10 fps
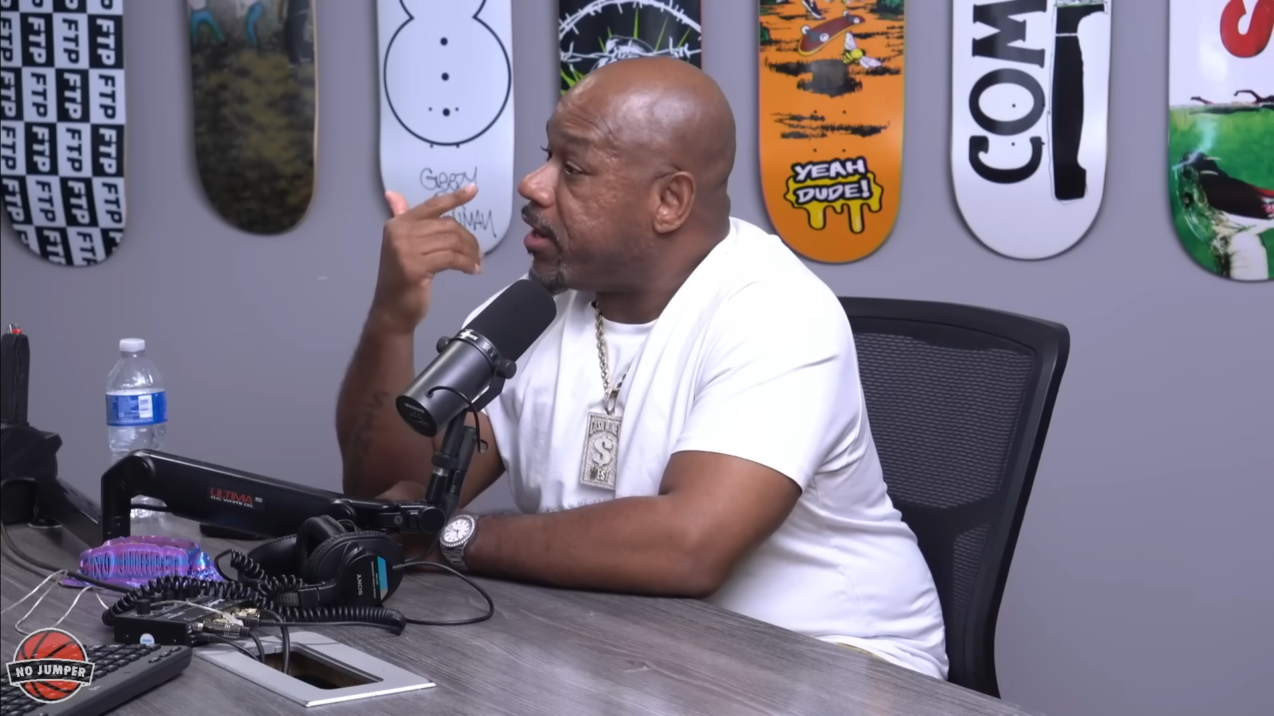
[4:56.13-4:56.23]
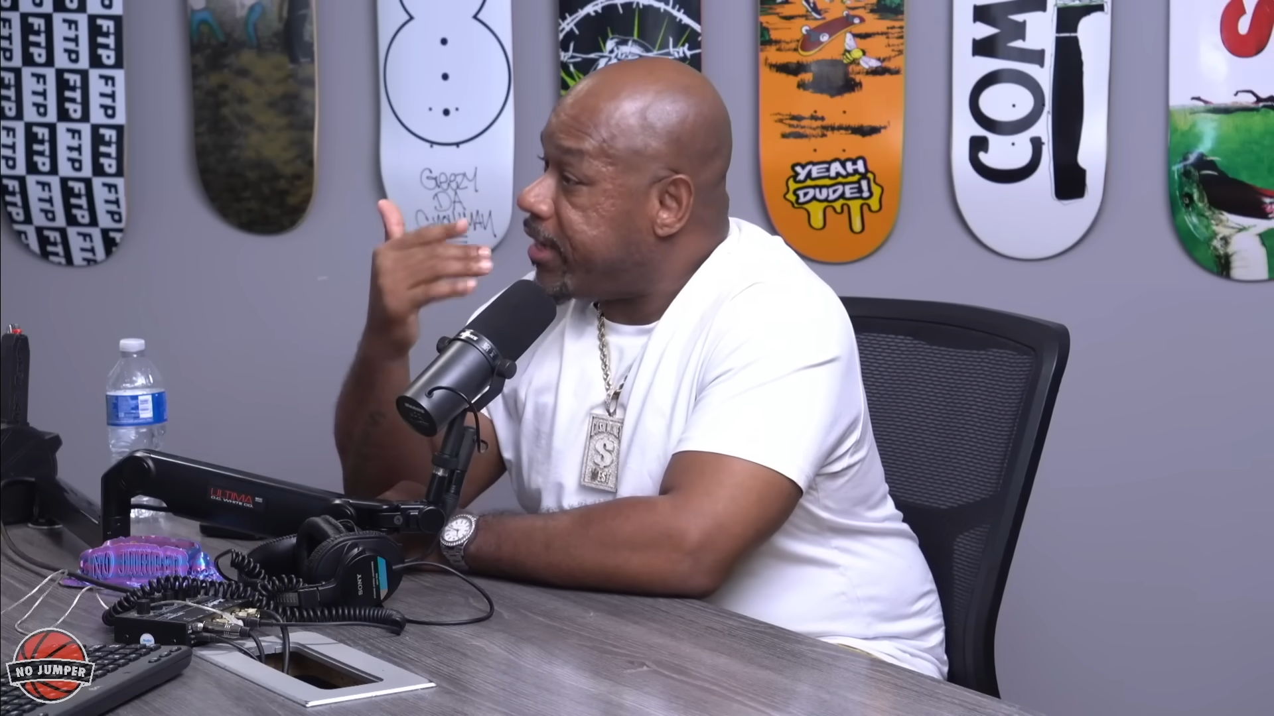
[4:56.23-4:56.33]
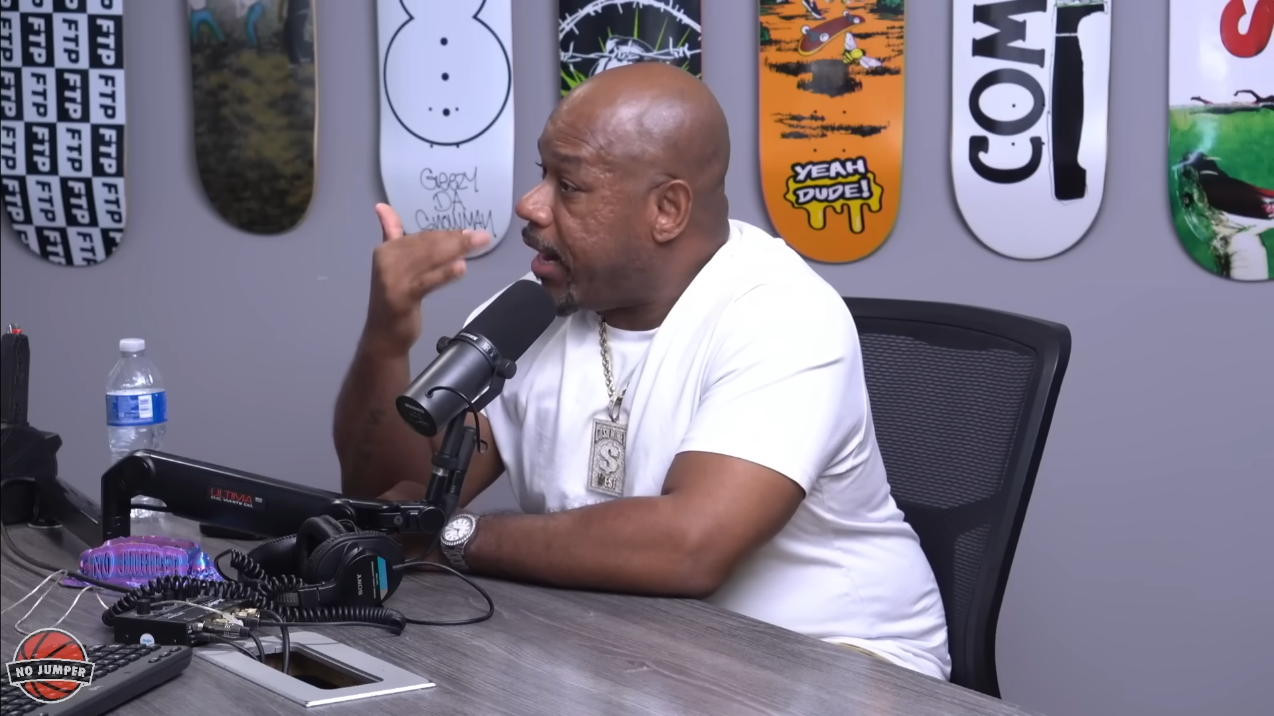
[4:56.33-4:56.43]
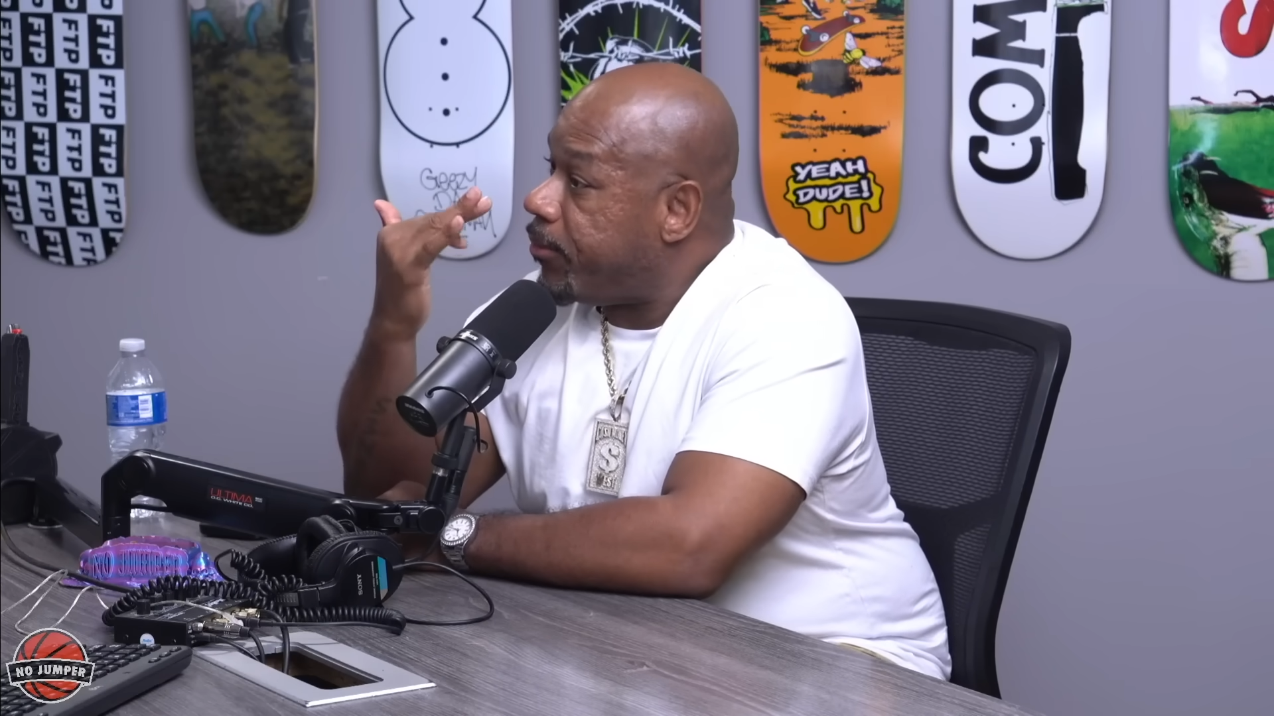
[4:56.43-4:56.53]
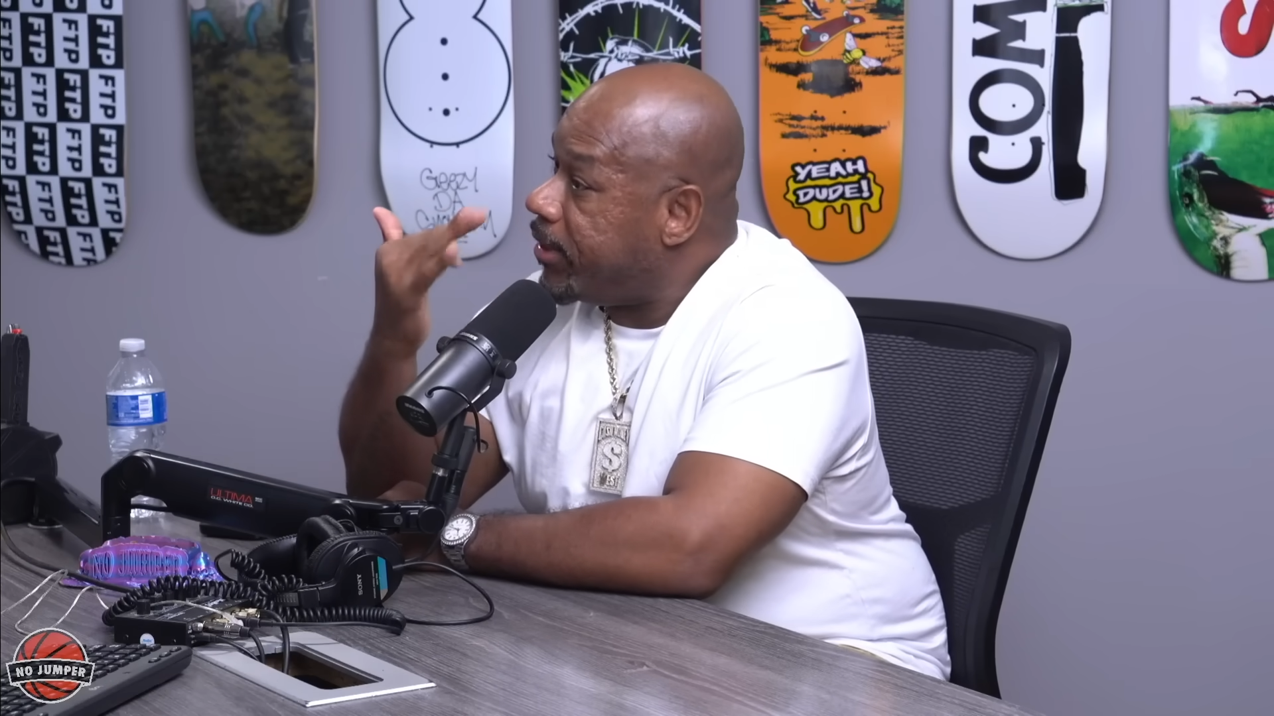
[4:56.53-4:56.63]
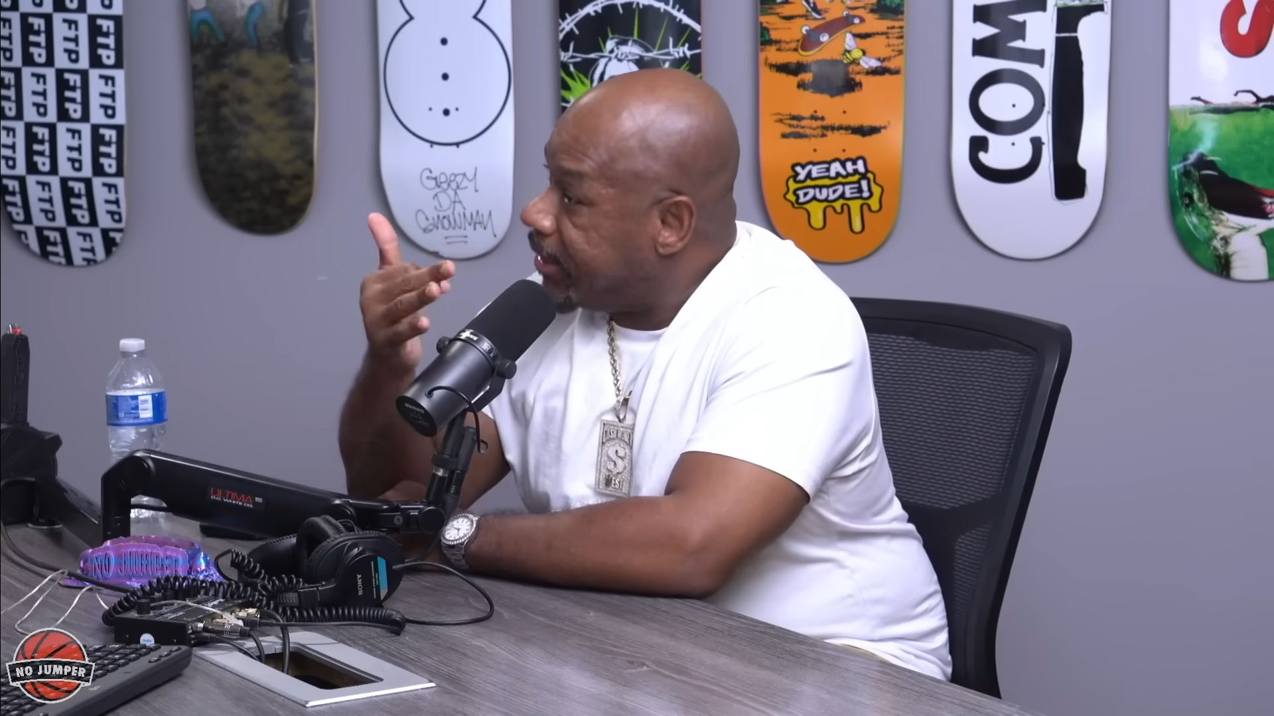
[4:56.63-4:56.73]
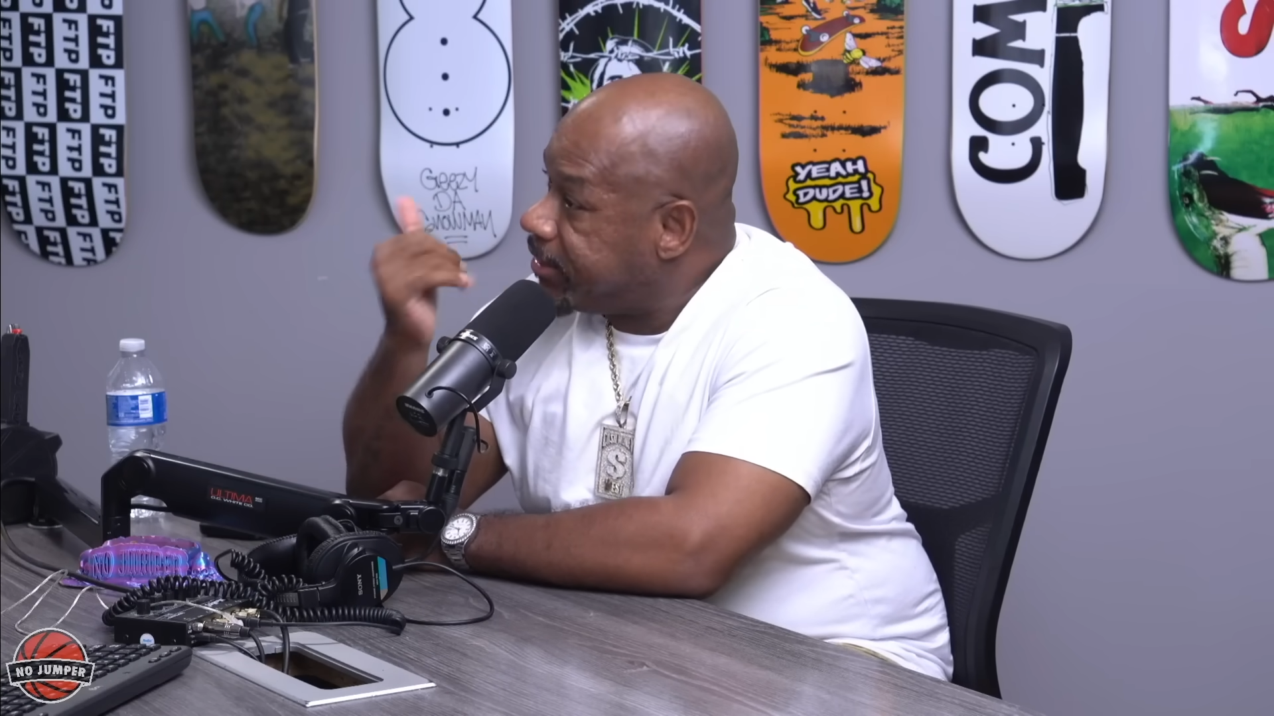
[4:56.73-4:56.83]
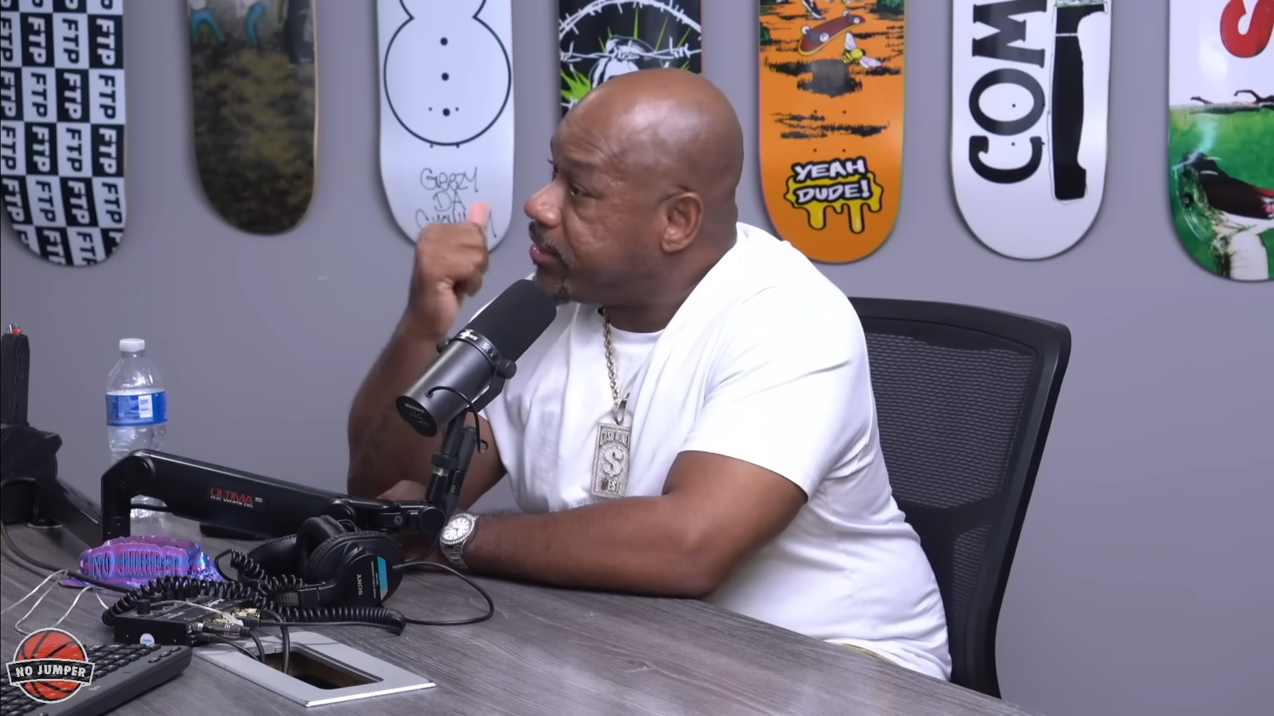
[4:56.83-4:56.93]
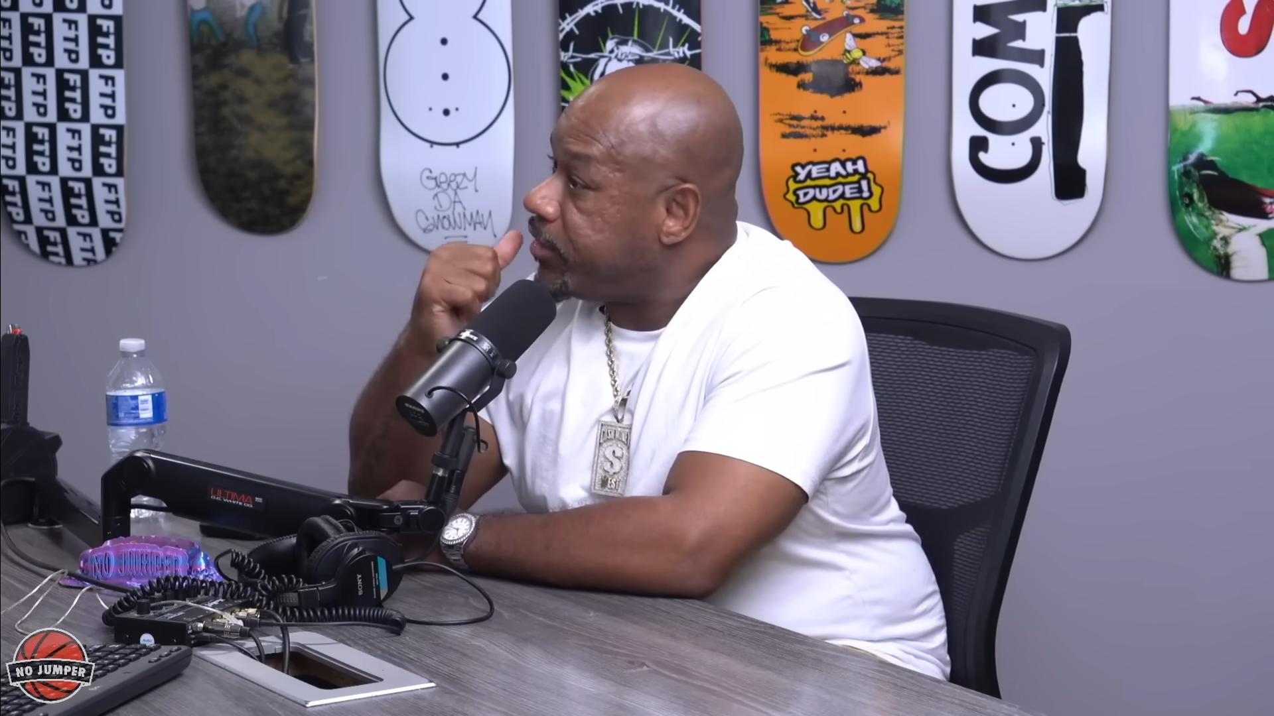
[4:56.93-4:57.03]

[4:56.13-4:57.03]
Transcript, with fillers: that released